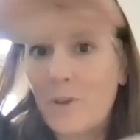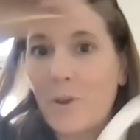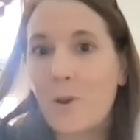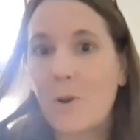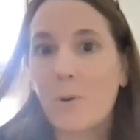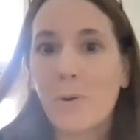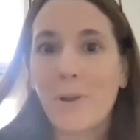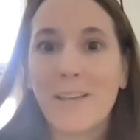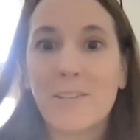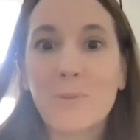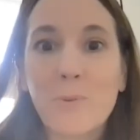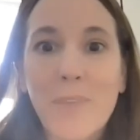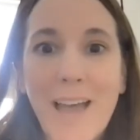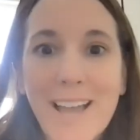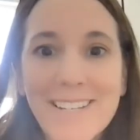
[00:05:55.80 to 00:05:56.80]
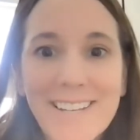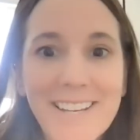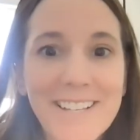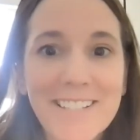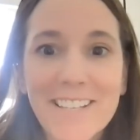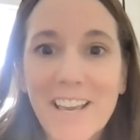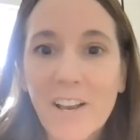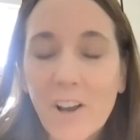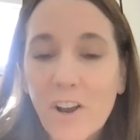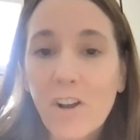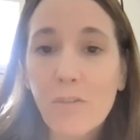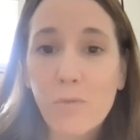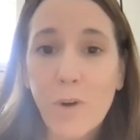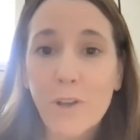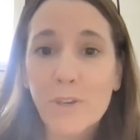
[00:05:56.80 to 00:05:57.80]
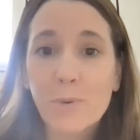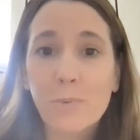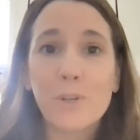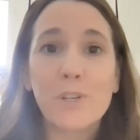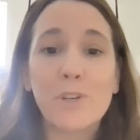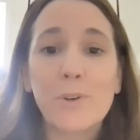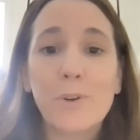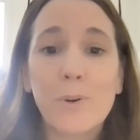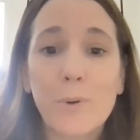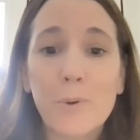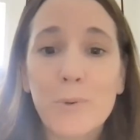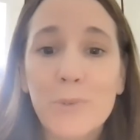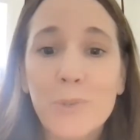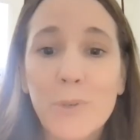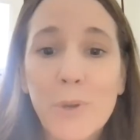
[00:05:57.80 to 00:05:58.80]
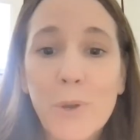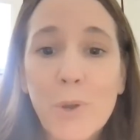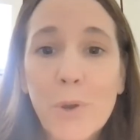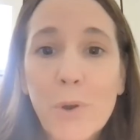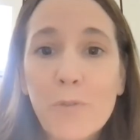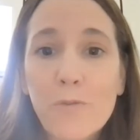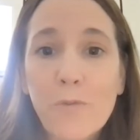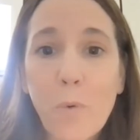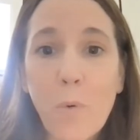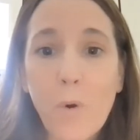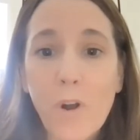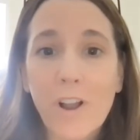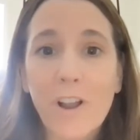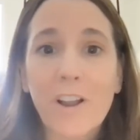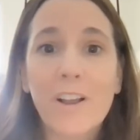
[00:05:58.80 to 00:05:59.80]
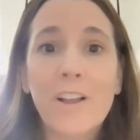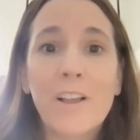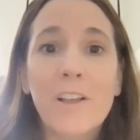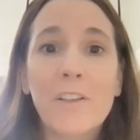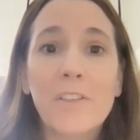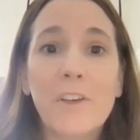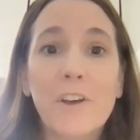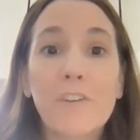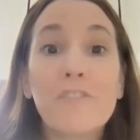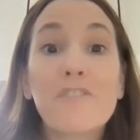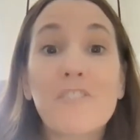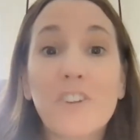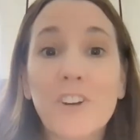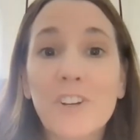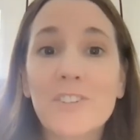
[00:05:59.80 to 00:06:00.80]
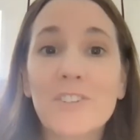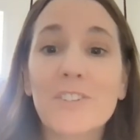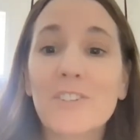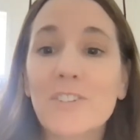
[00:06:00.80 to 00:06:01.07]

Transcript: Okay, so that takes care of what you would use for the first